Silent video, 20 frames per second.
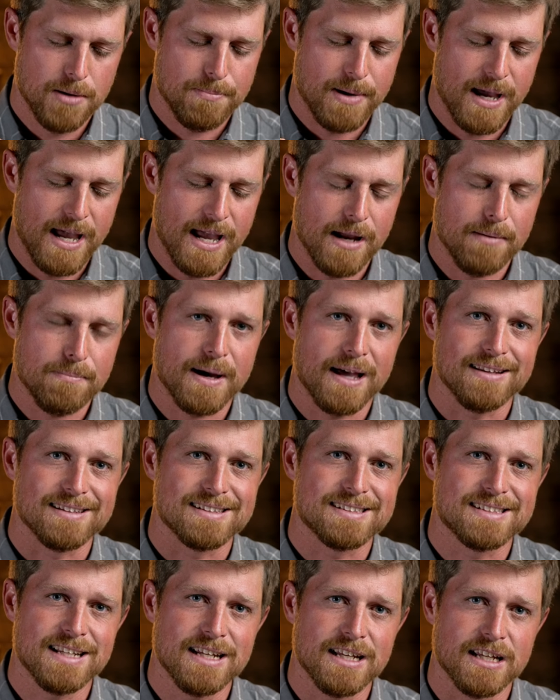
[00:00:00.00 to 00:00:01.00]
paying
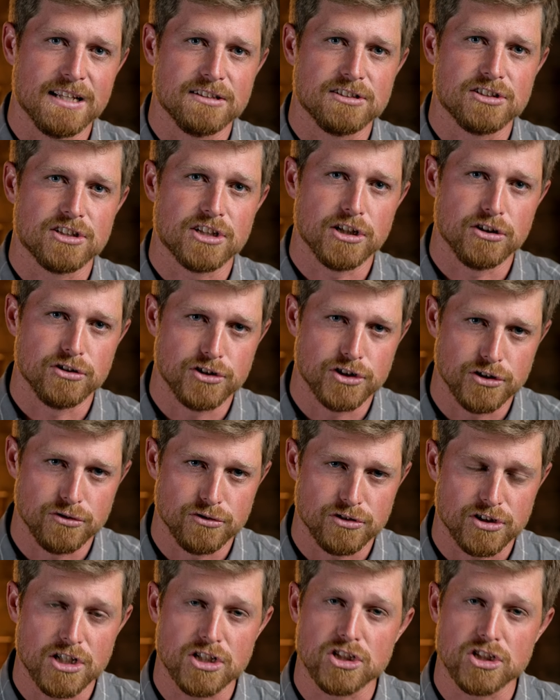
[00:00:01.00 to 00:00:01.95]
Palestinians to kill Jews.